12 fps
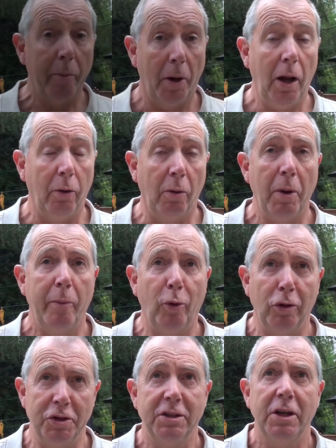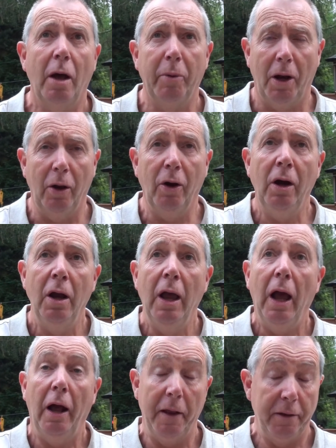at Aberlour, my apologies, Aberlour,
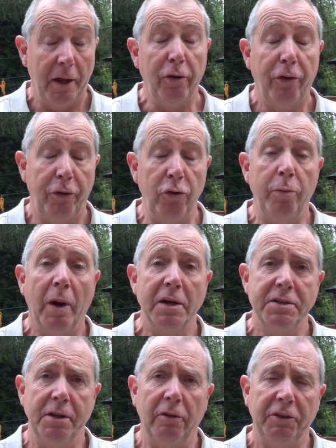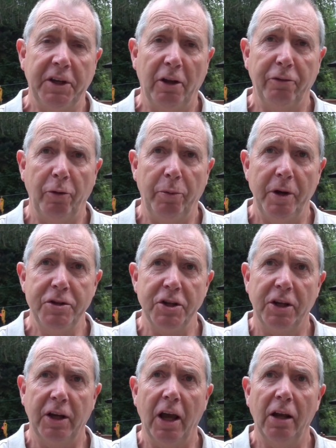and then down through past the Lovey Telford Bridge
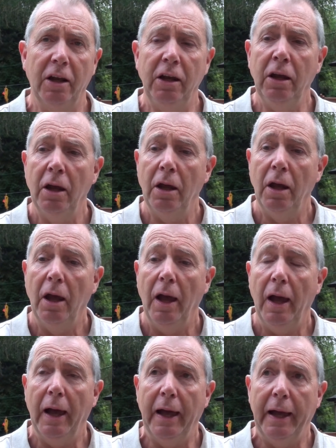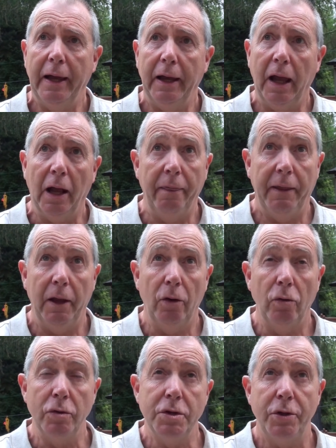at Craigellachie, uh, and then
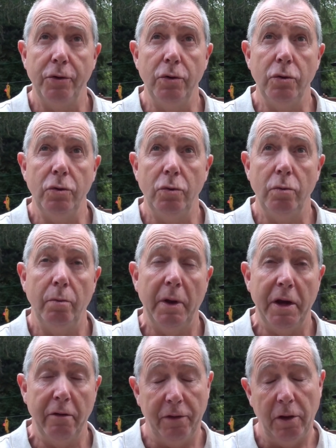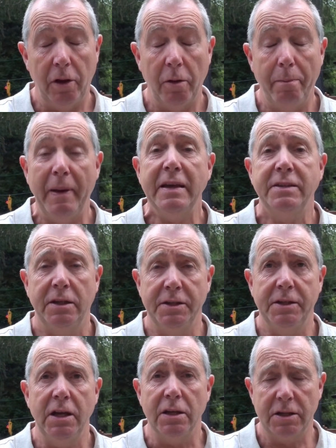on through many of the, the best
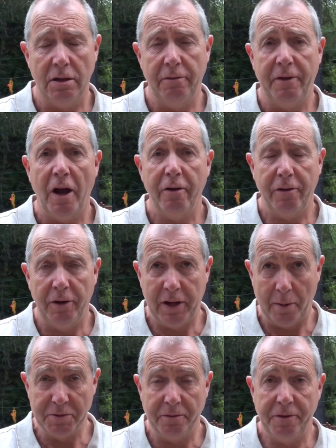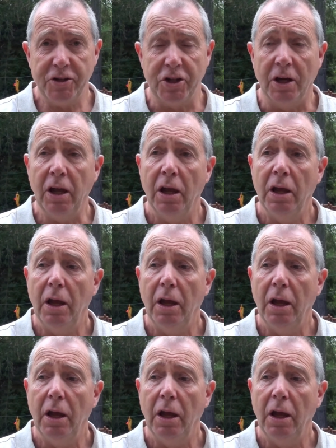estates, in fact, in terms of fishing,